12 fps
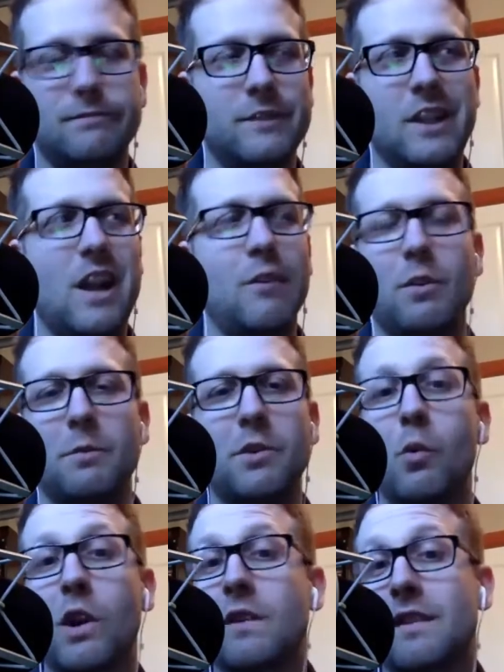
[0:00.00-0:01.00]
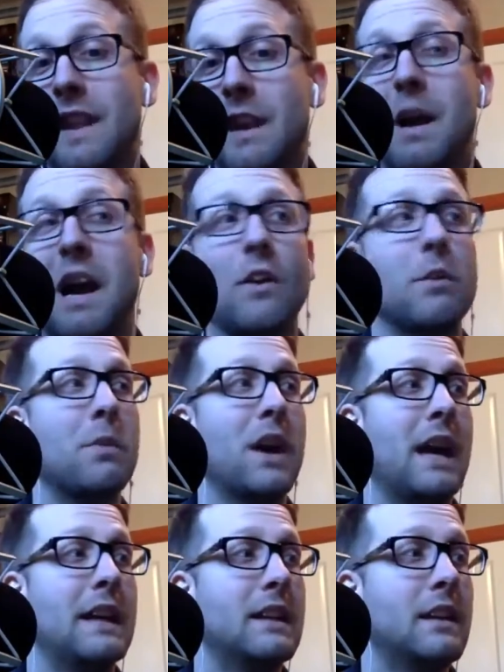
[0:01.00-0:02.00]
you know, I don't want to put words in their mouth,
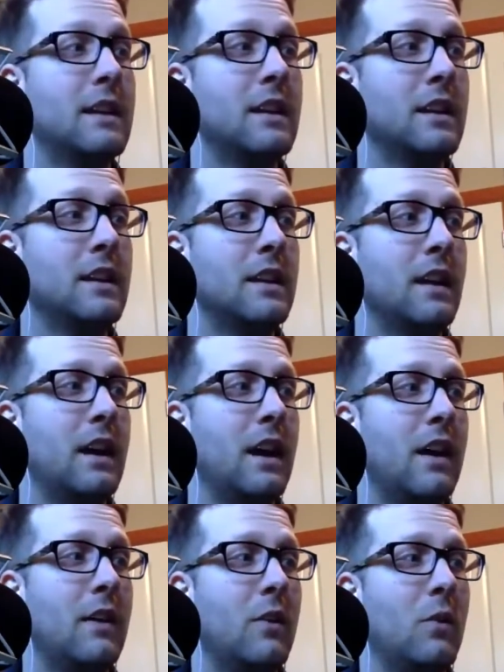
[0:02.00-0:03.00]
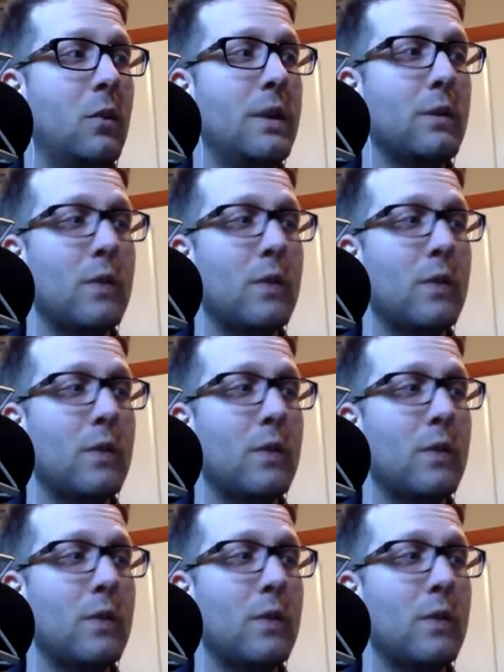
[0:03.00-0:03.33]
but uh, we